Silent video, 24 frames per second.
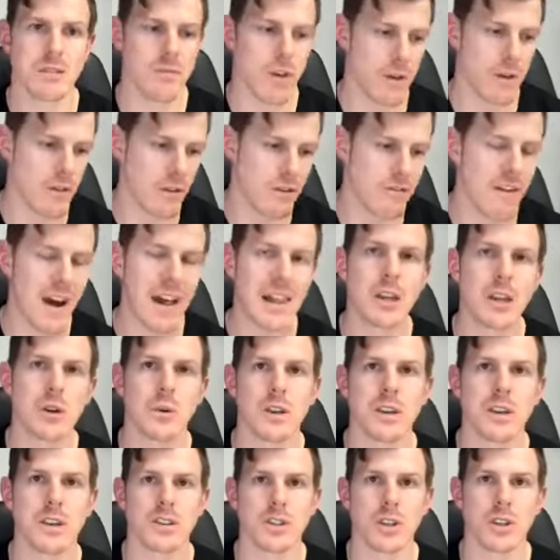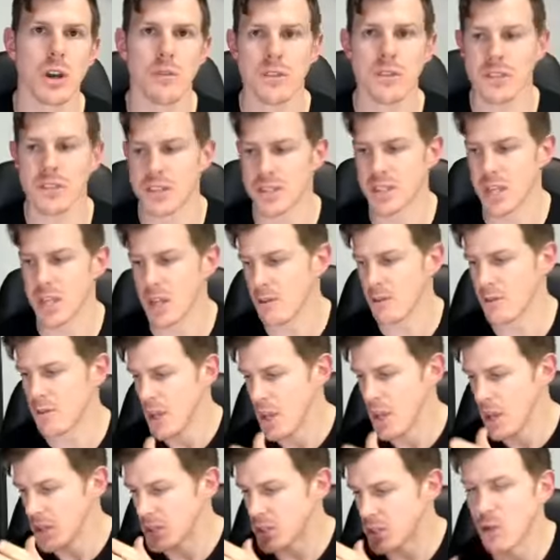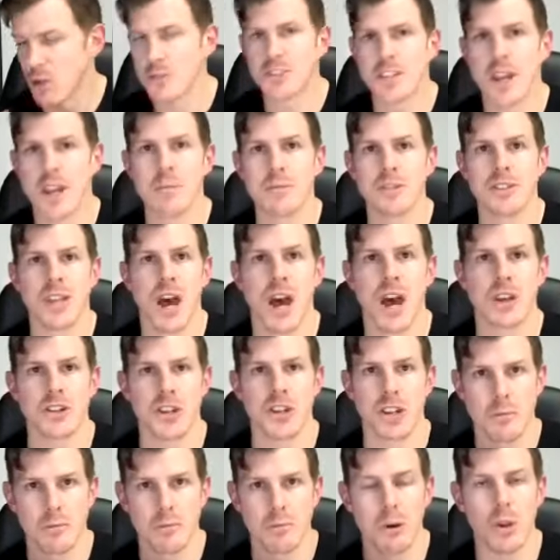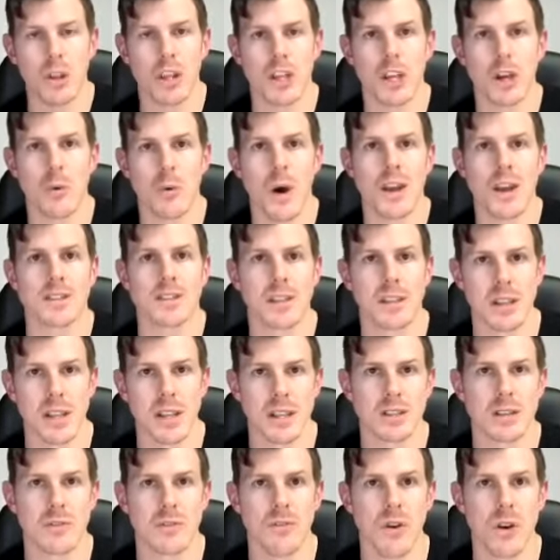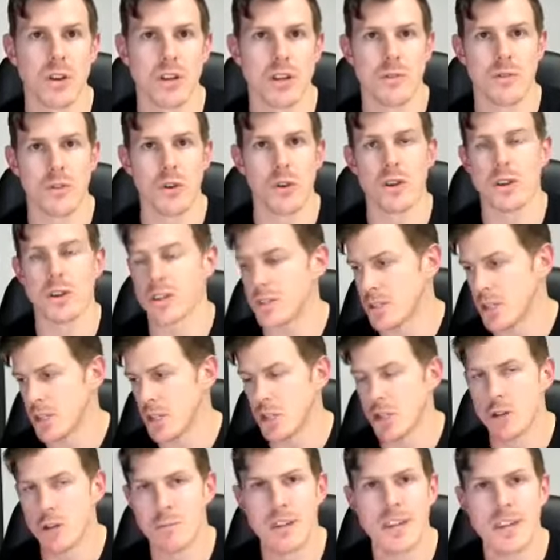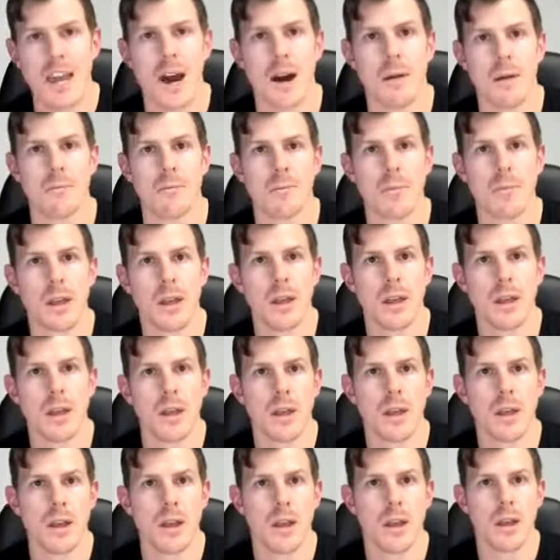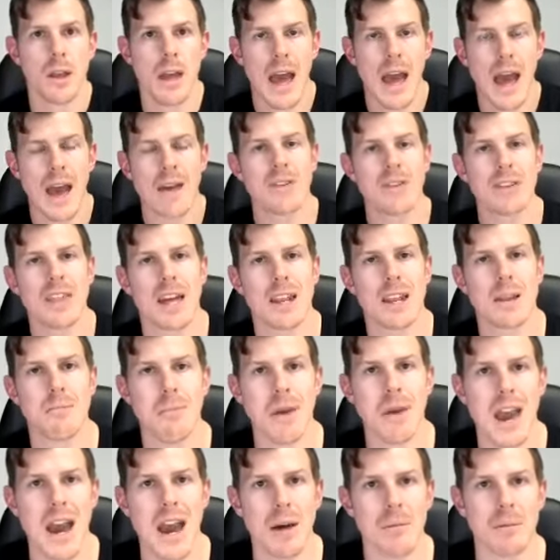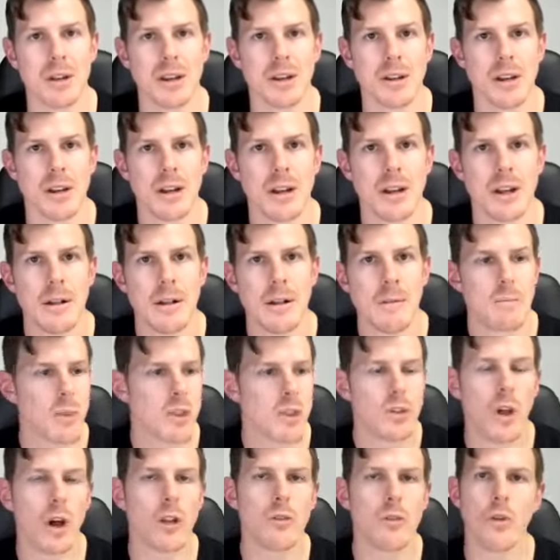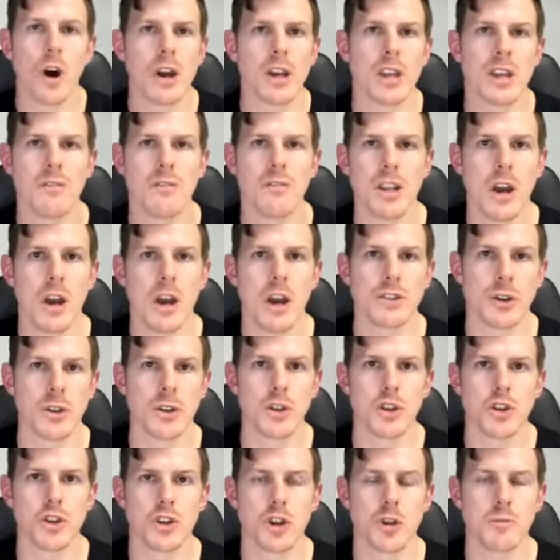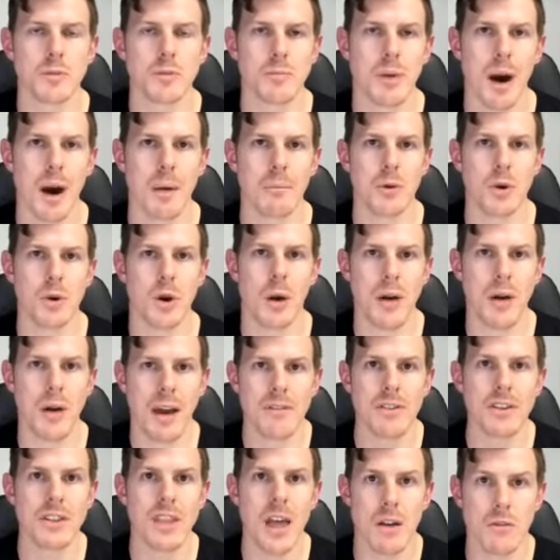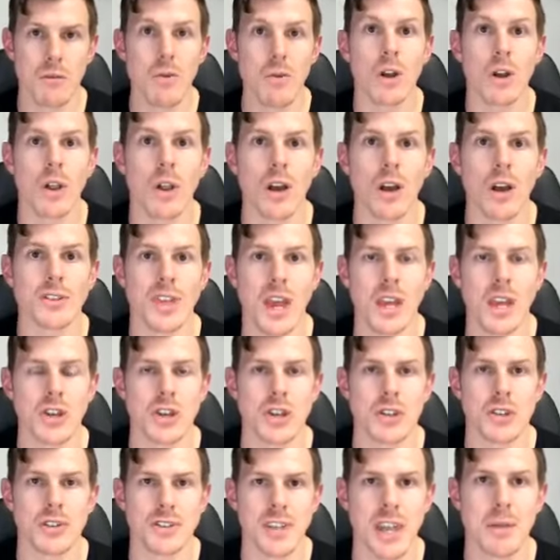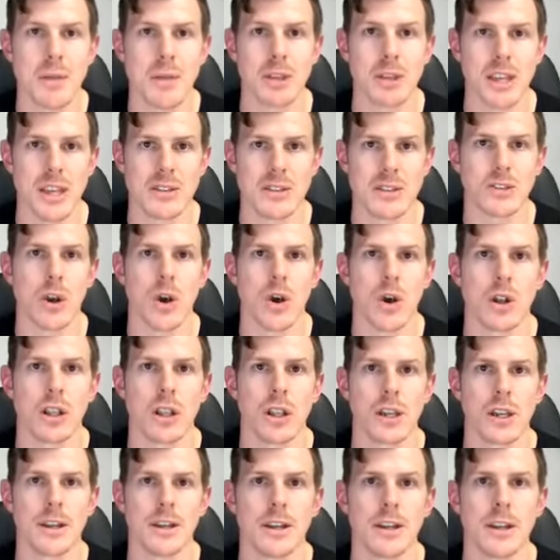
over valuing yourself instead of self sabotaging and pulling away to the lesser version of who you continue to become. Having that empowerment, not rocky videos on YouTube to pump you up, having that realization deeply internally.